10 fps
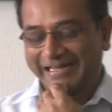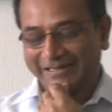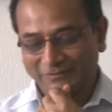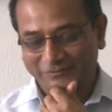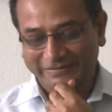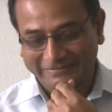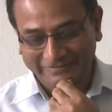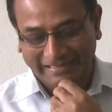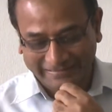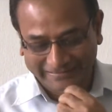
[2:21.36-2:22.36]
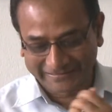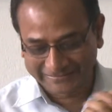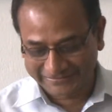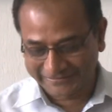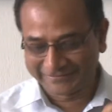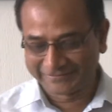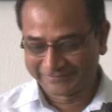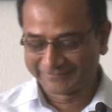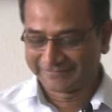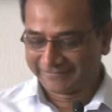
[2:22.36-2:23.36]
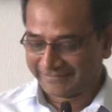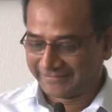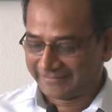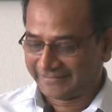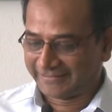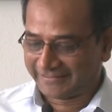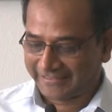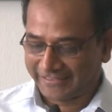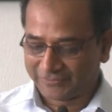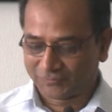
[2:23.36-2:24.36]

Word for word: I was working on agriculture. I